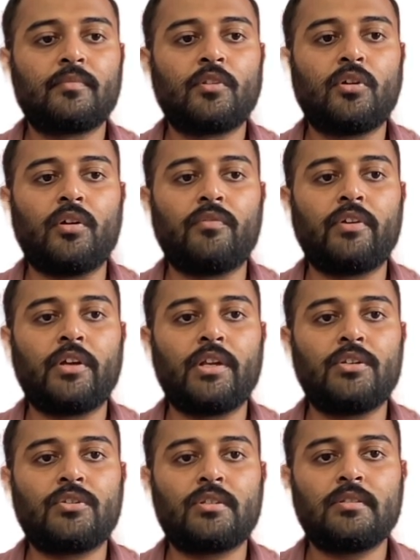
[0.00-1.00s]

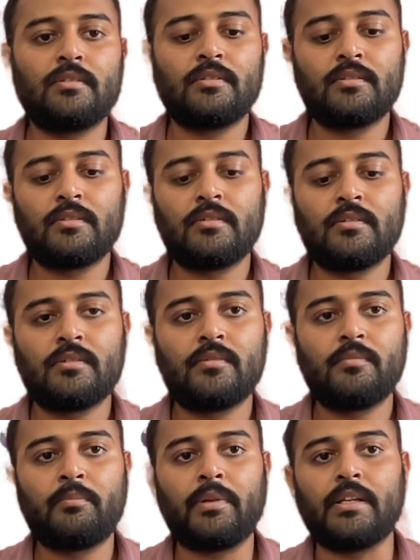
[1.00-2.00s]
configuration,
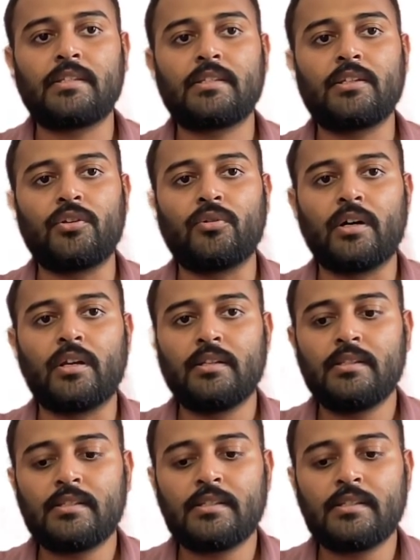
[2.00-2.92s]
paste the URL